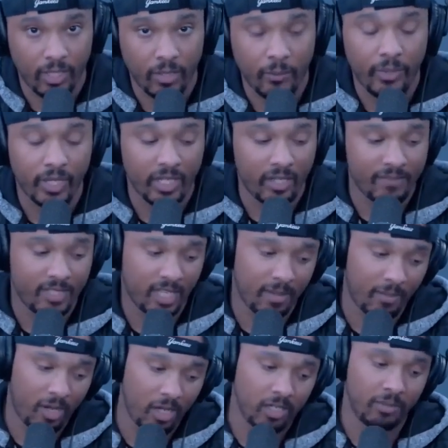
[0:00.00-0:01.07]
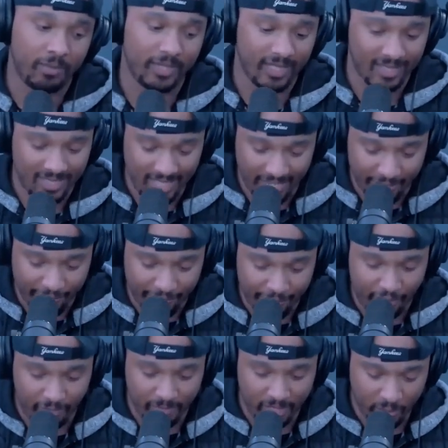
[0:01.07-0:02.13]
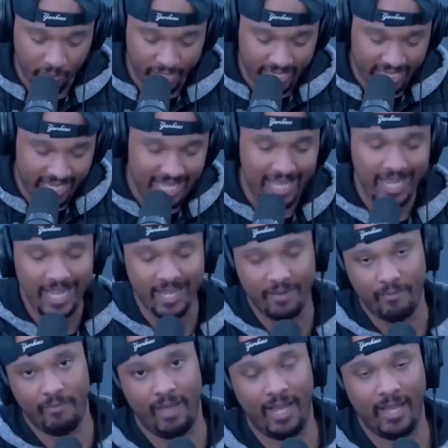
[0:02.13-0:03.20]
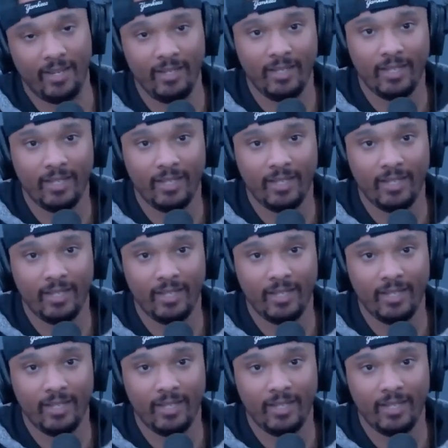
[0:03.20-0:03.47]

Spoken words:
We love Tom Holland, but this is not a film that we need, man.